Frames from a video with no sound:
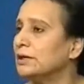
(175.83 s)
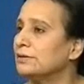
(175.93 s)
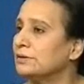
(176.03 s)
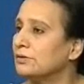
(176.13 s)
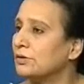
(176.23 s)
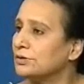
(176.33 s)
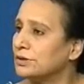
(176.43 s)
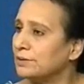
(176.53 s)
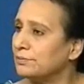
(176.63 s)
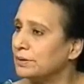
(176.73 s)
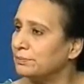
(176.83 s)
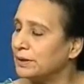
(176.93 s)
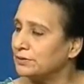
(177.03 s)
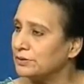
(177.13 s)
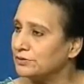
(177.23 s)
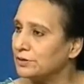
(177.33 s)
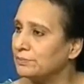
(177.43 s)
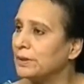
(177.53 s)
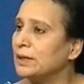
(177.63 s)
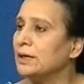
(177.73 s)
It's a long time
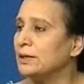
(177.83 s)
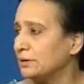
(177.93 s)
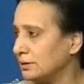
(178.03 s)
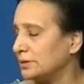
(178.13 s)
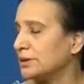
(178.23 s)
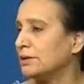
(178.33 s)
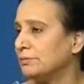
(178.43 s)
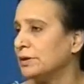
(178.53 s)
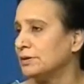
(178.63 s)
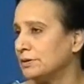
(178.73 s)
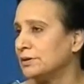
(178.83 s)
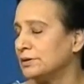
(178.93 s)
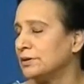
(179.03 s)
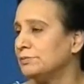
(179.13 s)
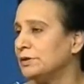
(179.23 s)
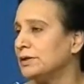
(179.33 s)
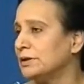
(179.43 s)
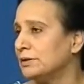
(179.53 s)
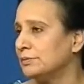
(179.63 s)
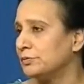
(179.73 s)
partnership, and it has
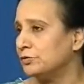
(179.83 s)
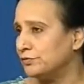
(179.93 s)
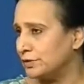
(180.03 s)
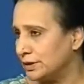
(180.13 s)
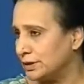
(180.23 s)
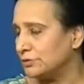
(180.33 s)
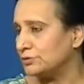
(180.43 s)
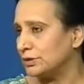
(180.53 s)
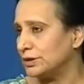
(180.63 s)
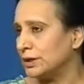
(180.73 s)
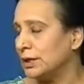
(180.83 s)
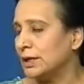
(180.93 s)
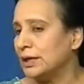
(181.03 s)
been proved again today.